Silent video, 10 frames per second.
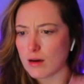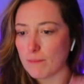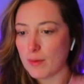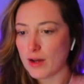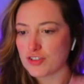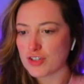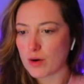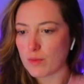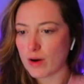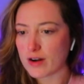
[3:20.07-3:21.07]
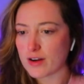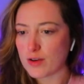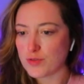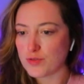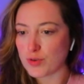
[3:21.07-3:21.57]
Butcher, what are
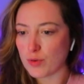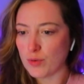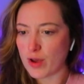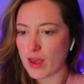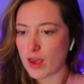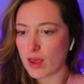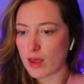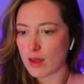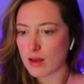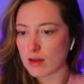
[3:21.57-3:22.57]
you doing?